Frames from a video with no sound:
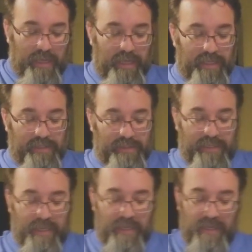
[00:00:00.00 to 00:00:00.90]
is
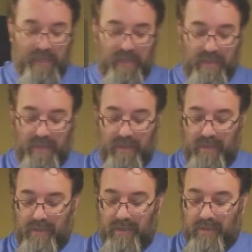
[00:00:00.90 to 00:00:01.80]

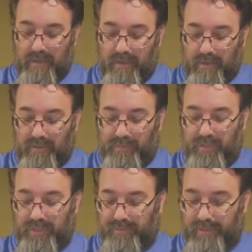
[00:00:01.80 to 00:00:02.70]
those
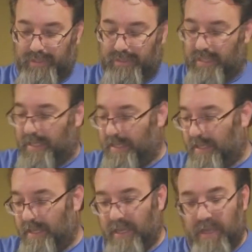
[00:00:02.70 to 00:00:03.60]
push pins.
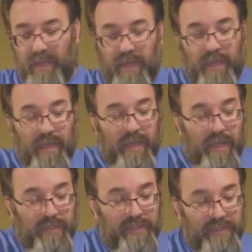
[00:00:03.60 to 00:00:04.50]

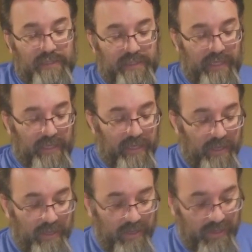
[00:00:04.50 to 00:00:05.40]
As you can see,
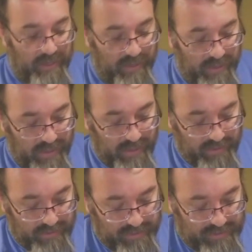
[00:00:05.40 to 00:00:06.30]

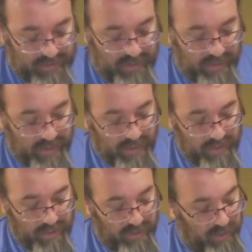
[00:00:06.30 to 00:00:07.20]
they're just
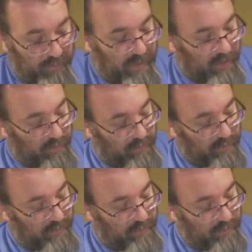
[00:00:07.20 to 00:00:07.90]
little metal,